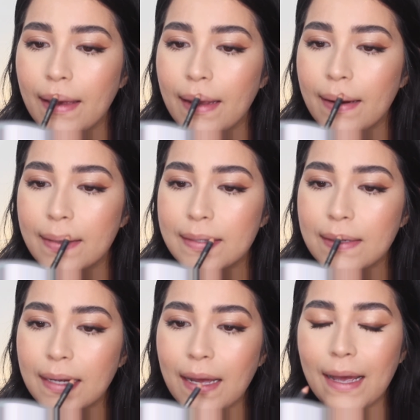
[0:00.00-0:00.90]
and I'm just
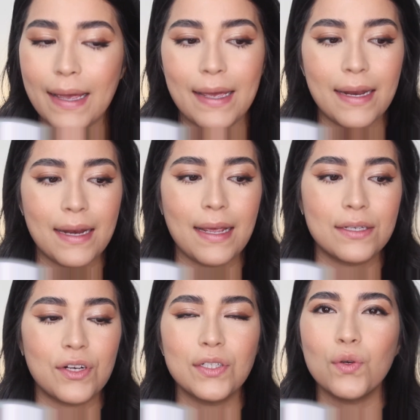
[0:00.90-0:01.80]
gonna go ahead and like
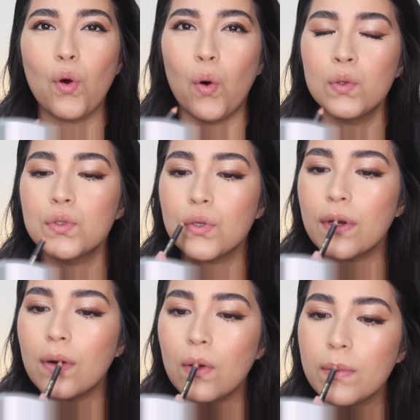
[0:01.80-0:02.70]
try to
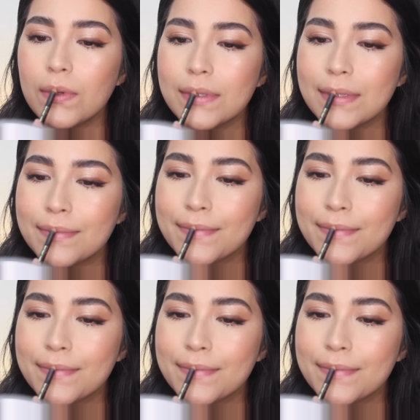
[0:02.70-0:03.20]
contour almost